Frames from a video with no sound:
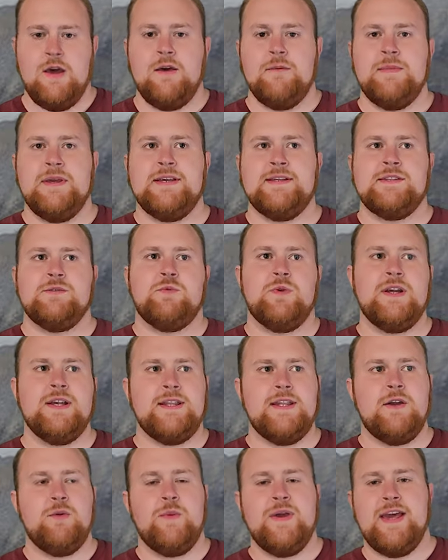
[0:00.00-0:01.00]
Because
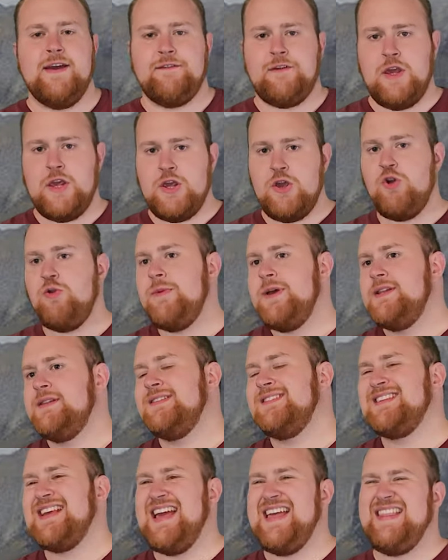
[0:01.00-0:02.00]
really, we have
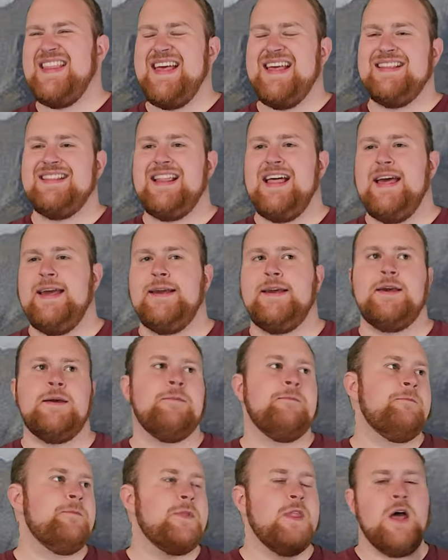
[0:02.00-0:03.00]
humans and then like
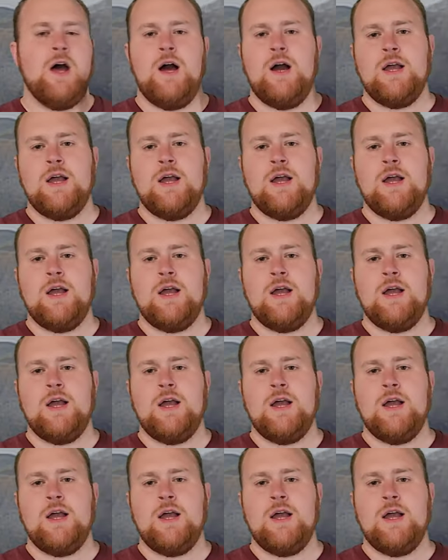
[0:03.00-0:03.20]
a